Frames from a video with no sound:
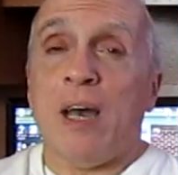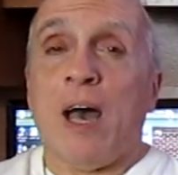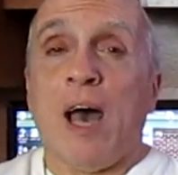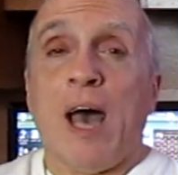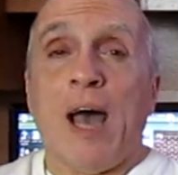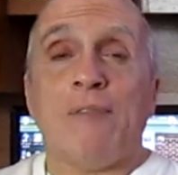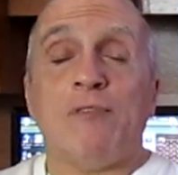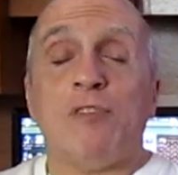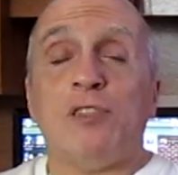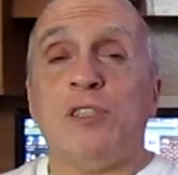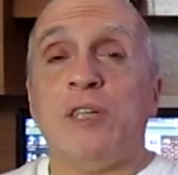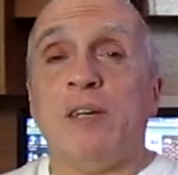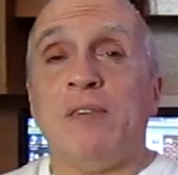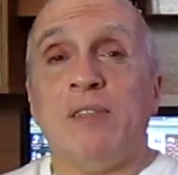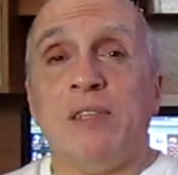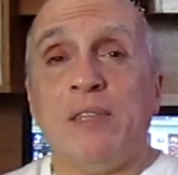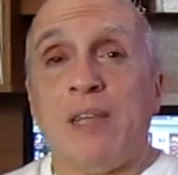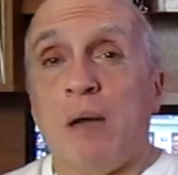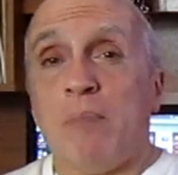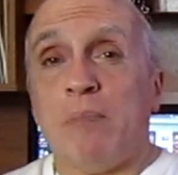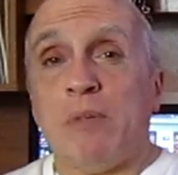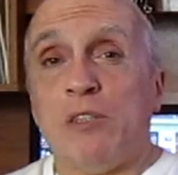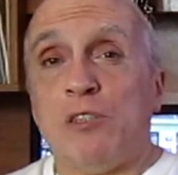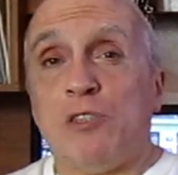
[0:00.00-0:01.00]
I've seen
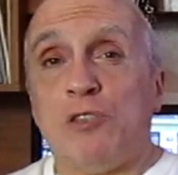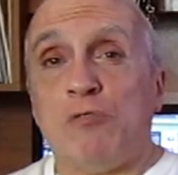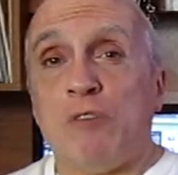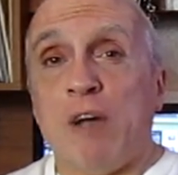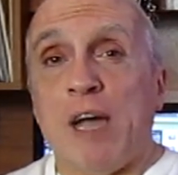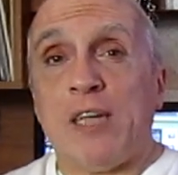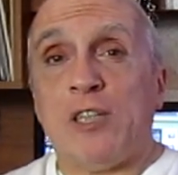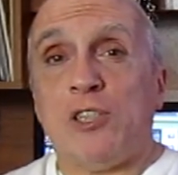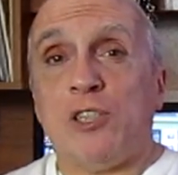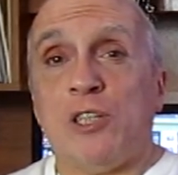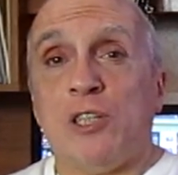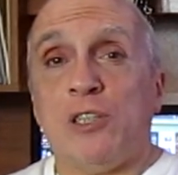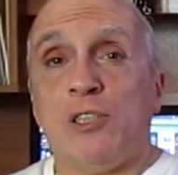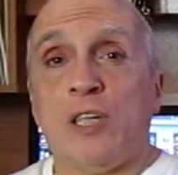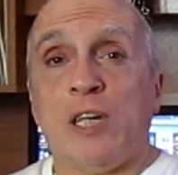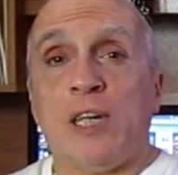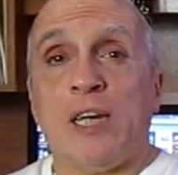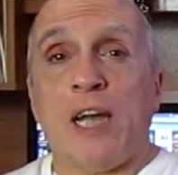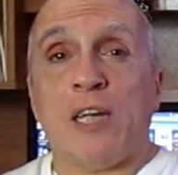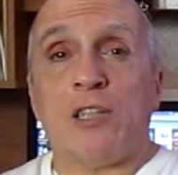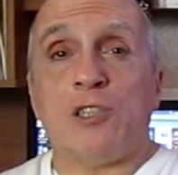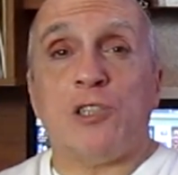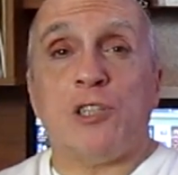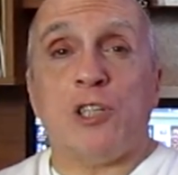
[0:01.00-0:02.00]
demonstrations
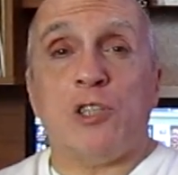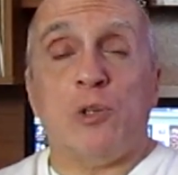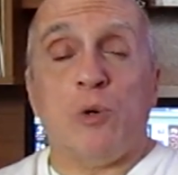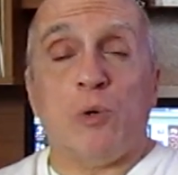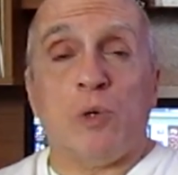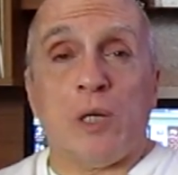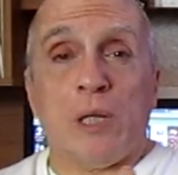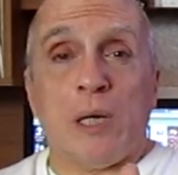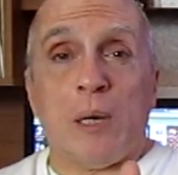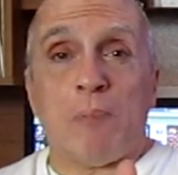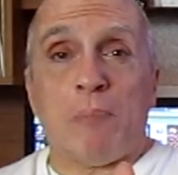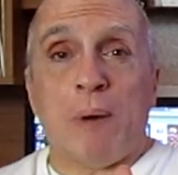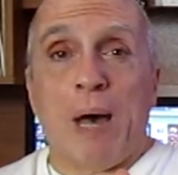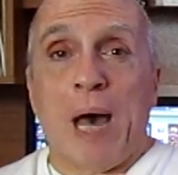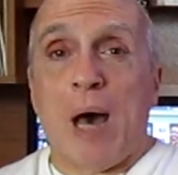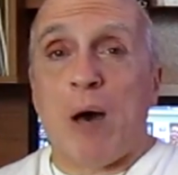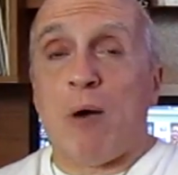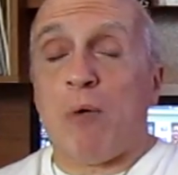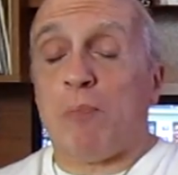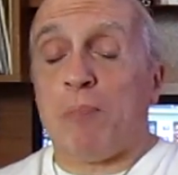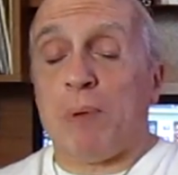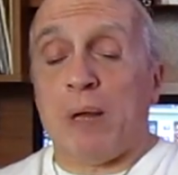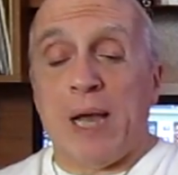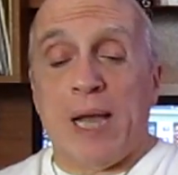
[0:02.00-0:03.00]
against the nuclear
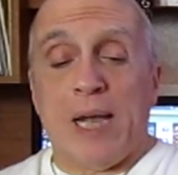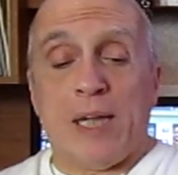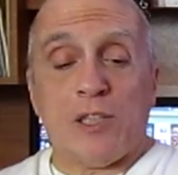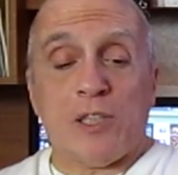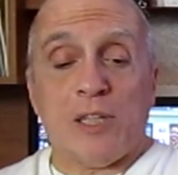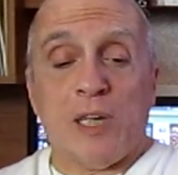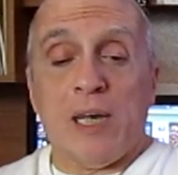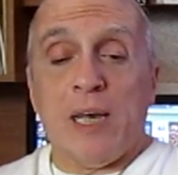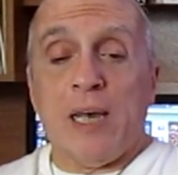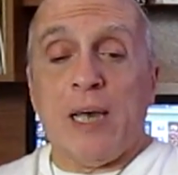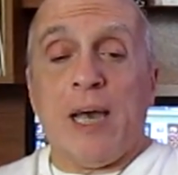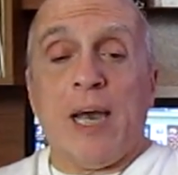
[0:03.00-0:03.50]
power plants,